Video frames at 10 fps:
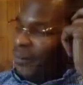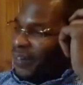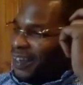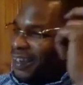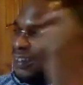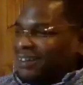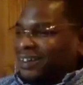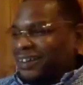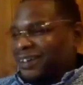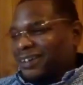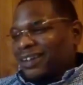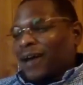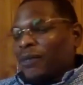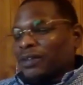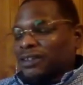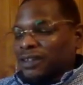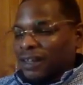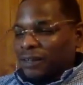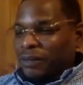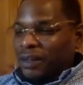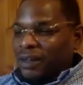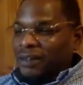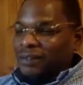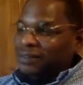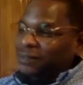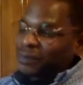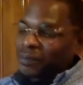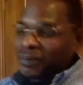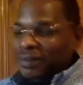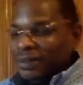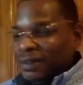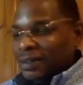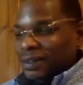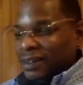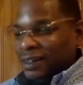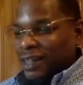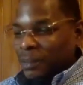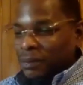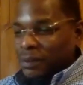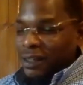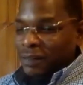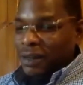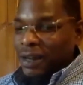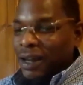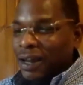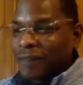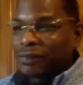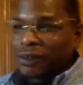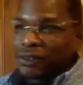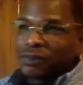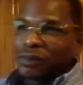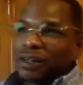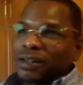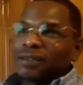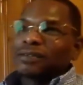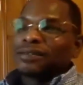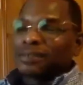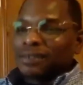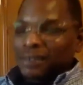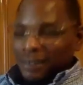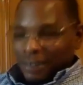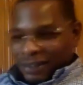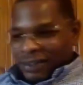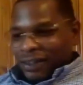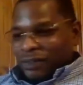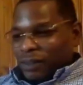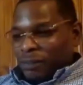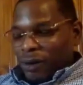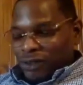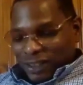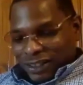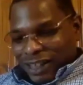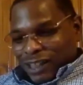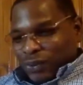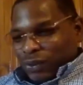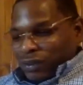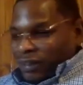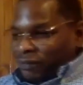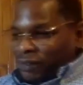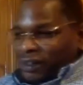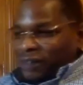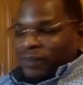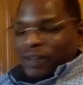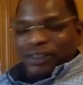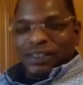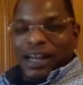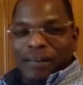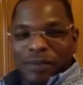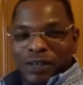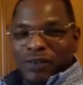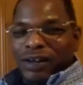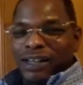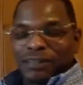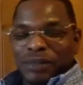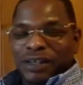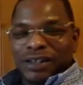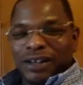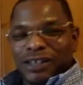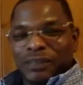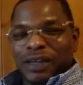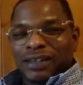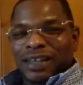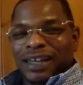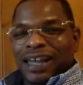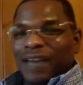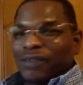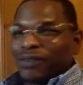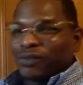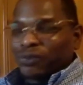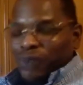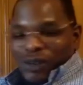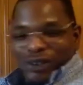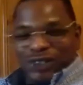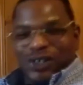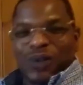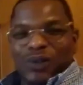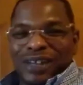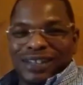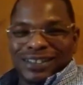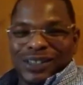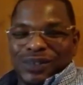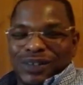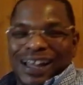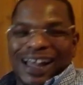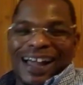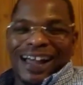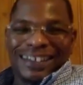man. I would say, man, keep God first, man. The most successful investors that I've been around as millionaires, man, they have a real strong relationship with God.